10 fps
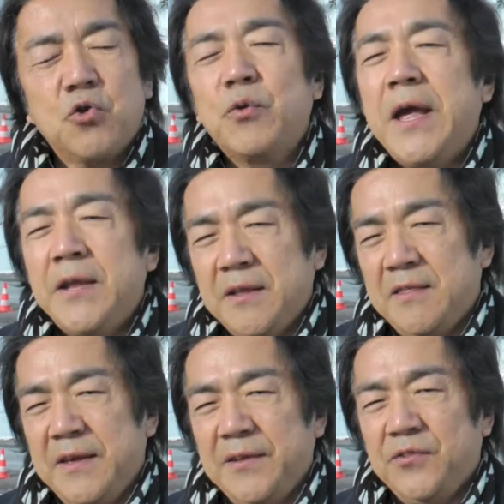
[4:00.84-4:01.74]
creating
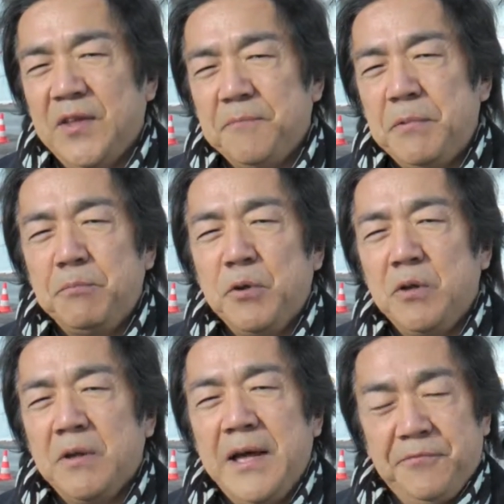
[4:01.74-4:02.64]
things that
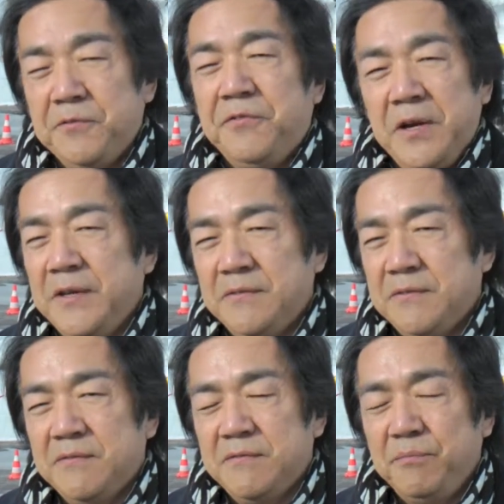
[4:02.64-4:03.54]
people have to find
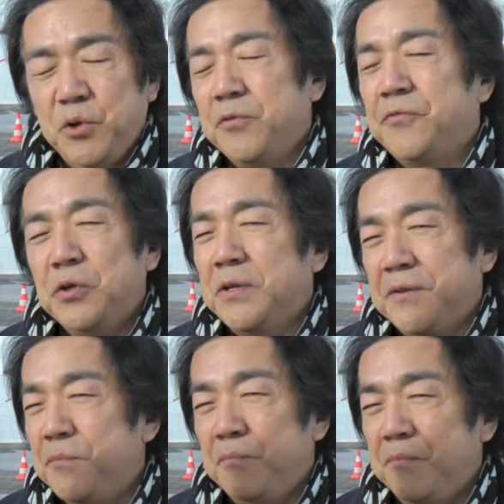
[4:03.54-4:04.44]
beautiful
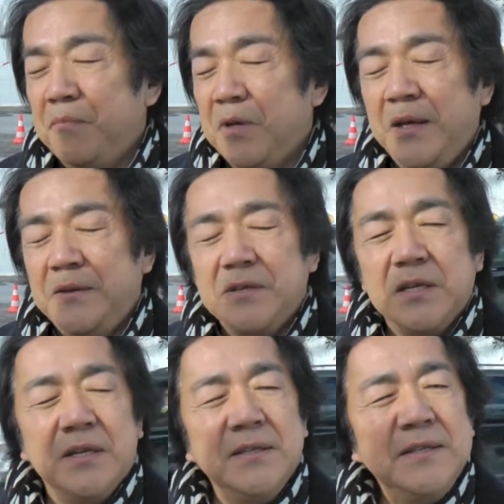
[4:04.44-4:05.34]
and the and
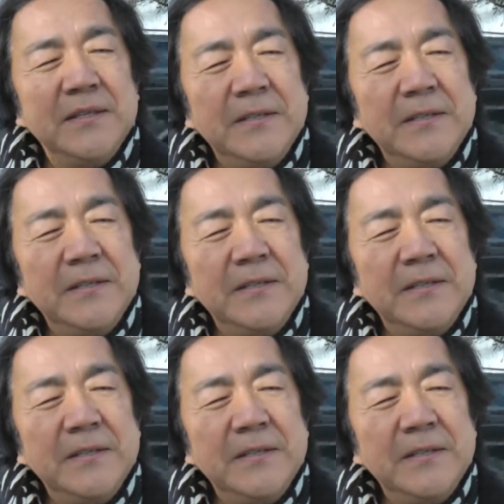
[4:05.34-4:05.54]
uh,